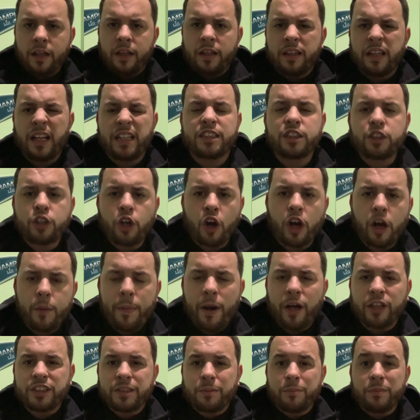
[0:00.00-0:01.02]
Let's talk
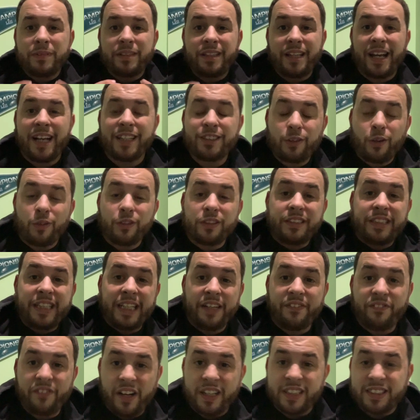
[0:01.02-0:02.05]
about some things on
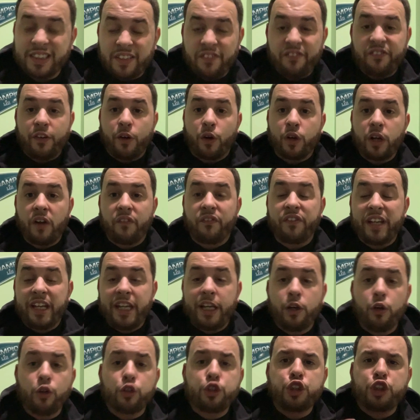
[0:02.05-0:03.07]
defense the Philadelphia
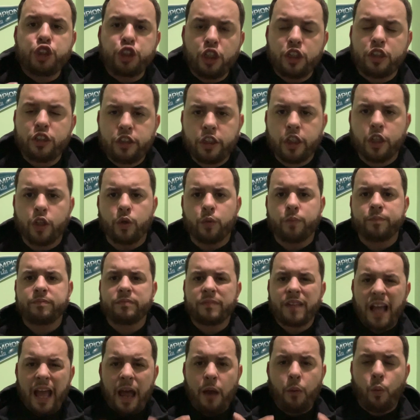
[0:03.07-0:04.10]
Eagles should do
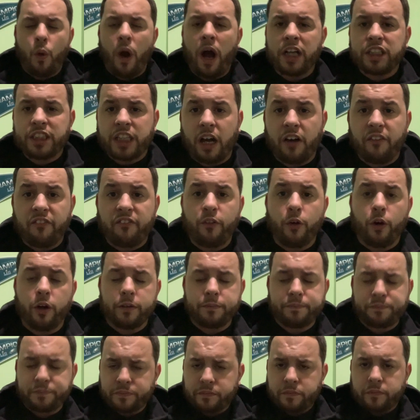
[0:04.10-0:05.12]
and watch out for.
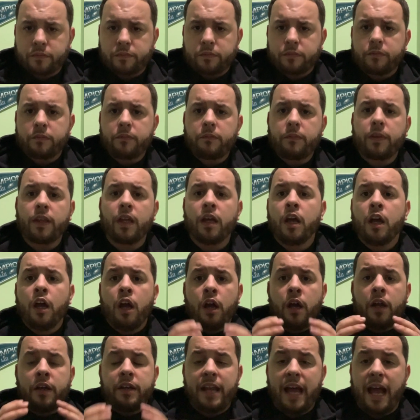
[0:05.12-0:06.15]

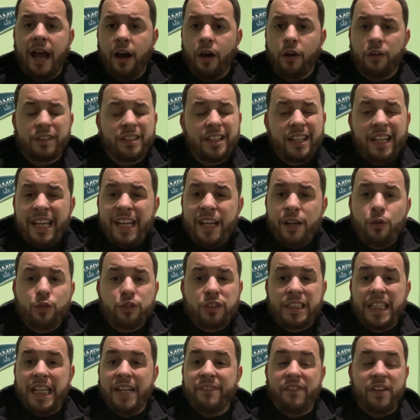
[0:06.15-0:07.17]
Now, the Eagles
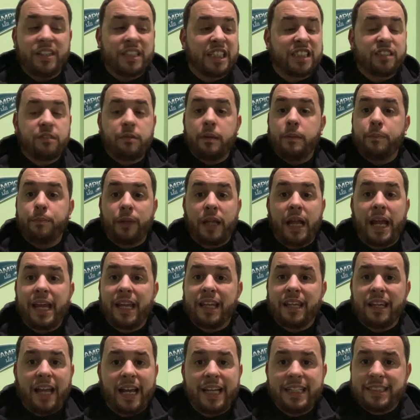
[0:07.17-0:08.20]
defense has been
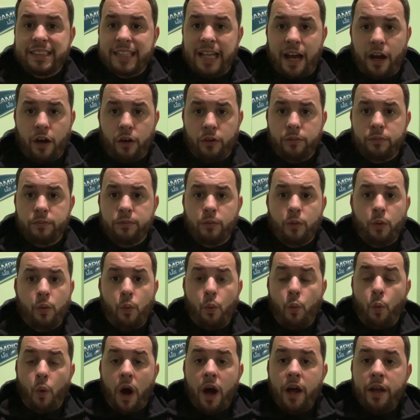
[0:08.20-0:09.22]
playing lights out.
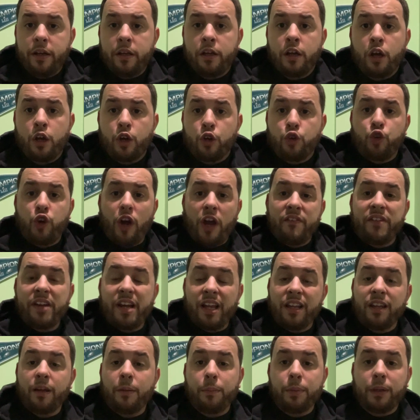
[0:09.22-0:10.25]
One,
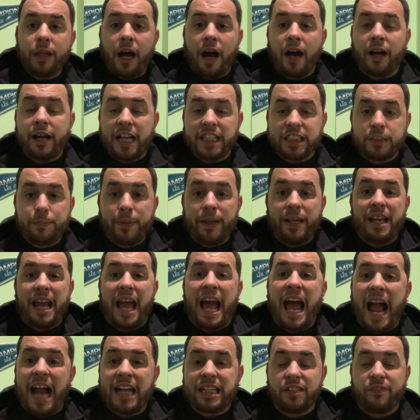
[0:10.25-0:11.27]
Cravion LeBlanc has been
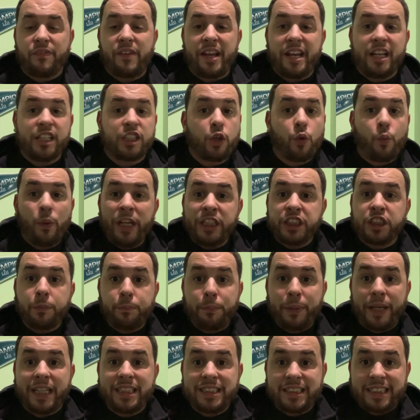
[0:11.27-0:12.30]
activated, so we should
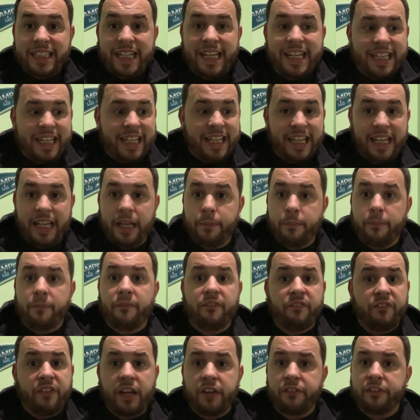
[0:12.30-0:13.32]
be seeing him
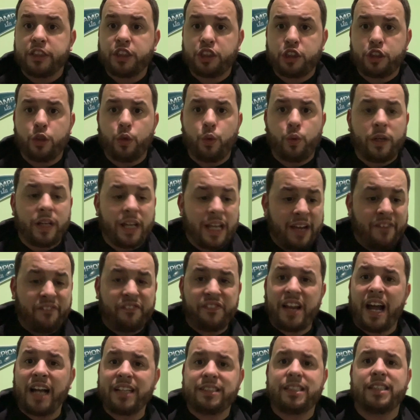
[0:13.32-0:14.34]
very soon. If
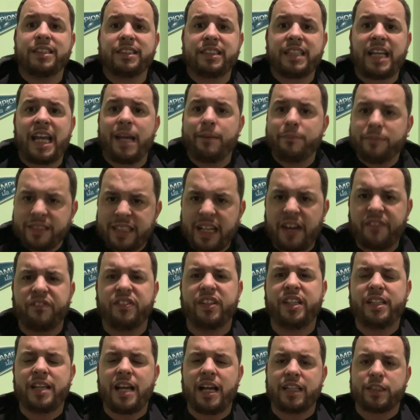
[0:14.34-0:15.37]
not this game,
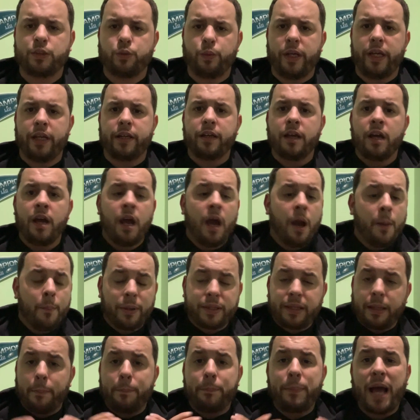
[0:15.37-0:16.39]
definitely next week. But
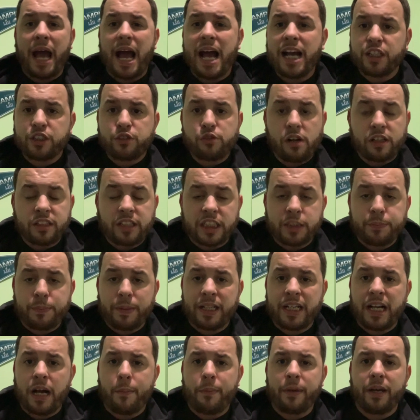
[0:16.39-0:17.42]
the pass rush has been
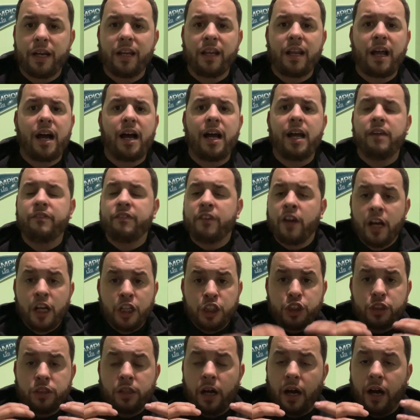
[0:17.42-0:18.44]
coming alive.
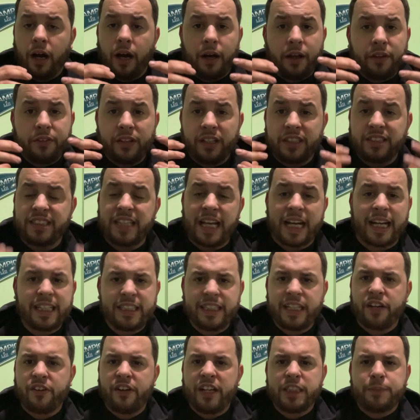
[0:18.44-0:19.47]
The
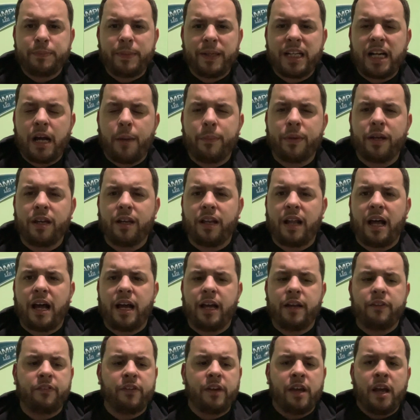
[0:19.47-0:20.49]
secondary has been coming
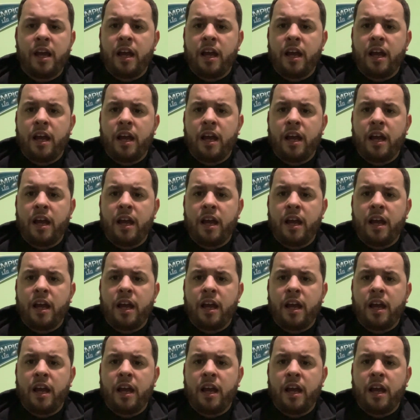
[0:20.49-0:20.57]
alive.